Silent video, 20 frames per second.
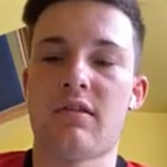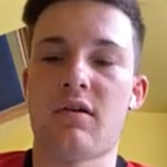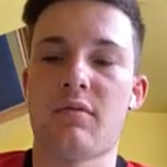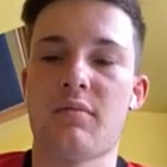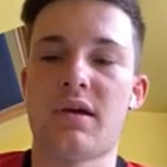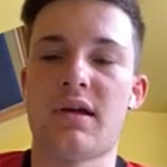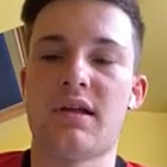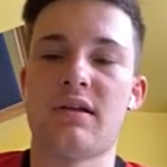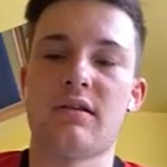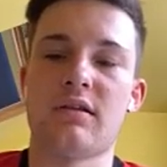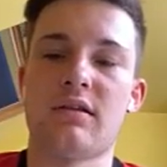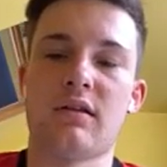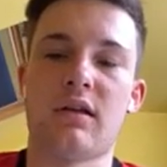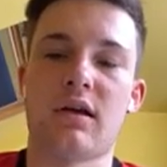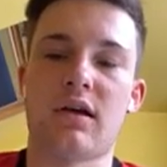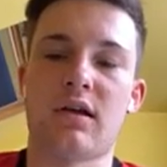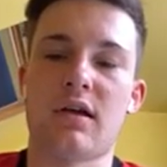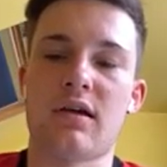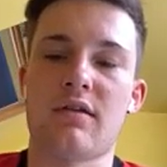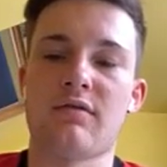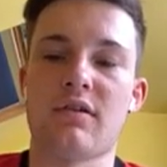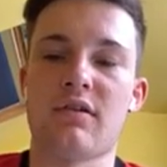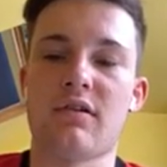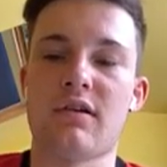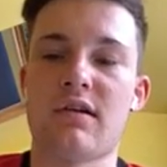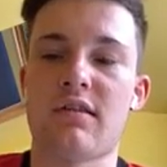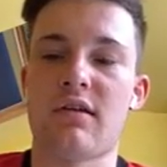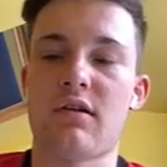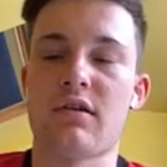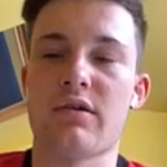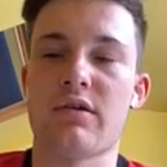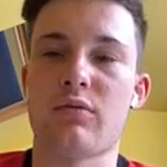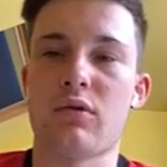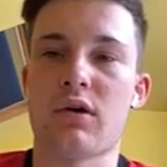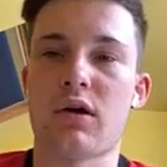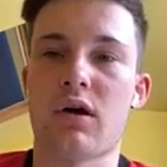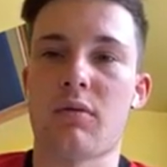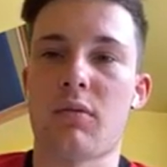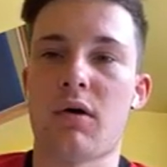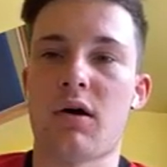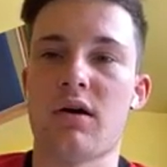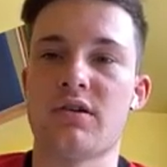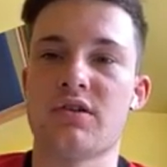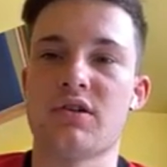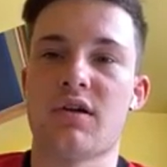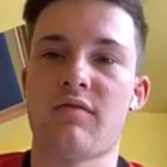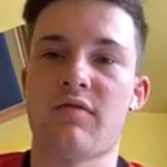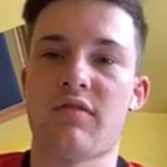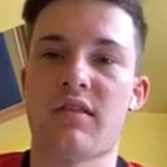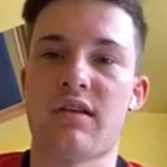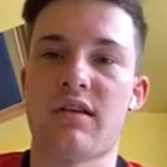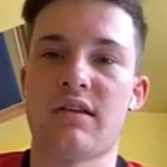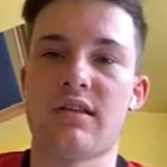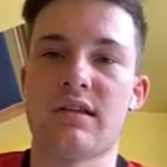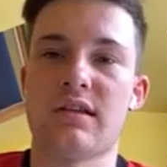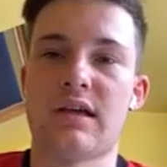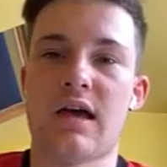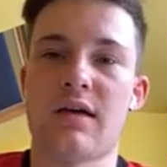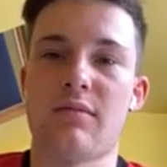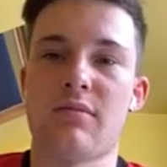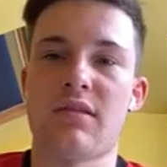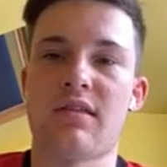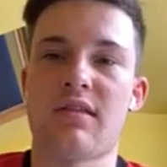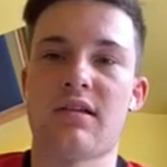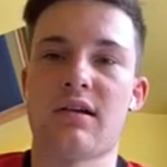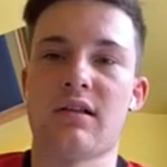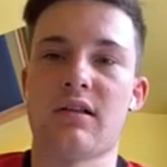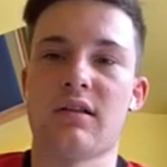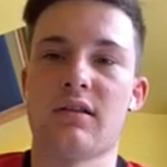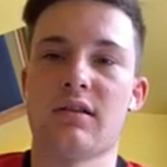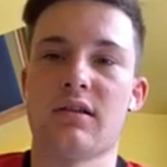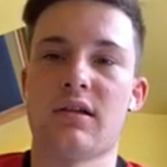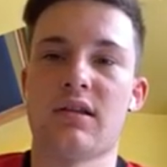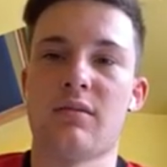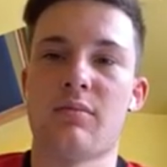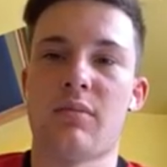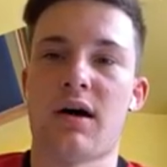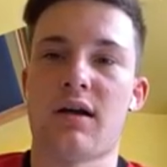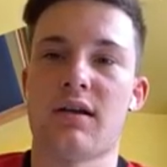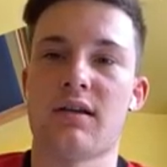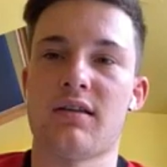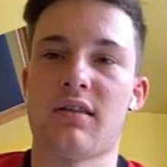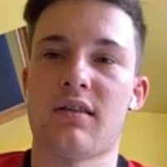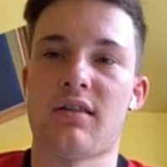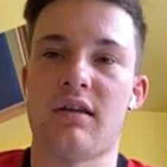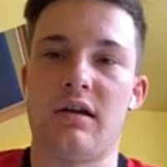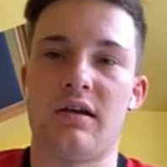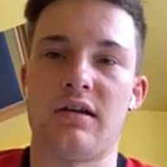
So I mean, like if there is only a 1 goal margin, obviously the game is still in the balance.